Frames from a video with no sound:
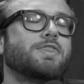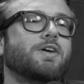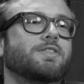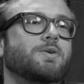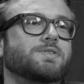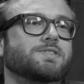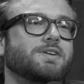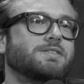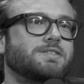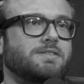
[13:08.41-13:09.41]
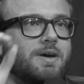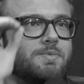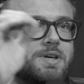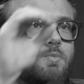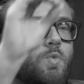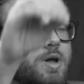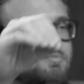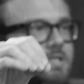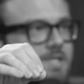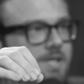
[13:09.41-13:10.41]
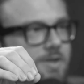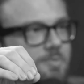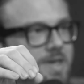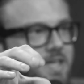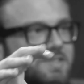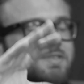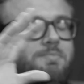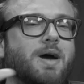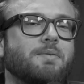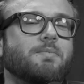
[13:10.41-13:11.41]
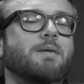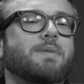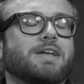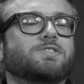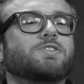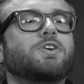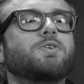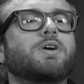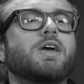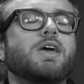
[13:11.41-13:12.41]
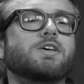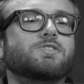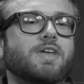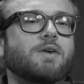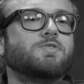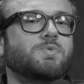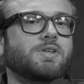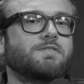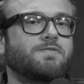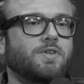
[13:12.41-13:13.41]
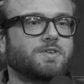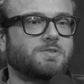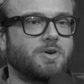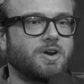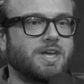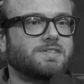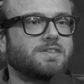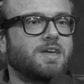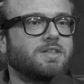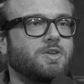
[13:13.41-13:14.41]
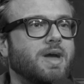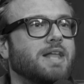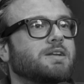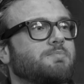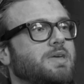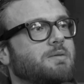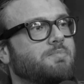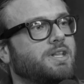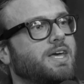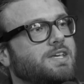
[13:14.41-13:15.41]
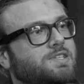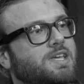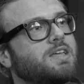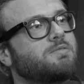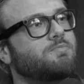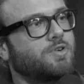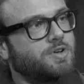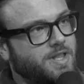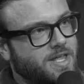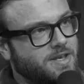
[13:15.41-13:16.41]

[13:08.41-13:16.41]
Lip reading: thought there was that was like one particular piece. My bad. So that was really the full experience, and then you ended up being placed in Brooklyn.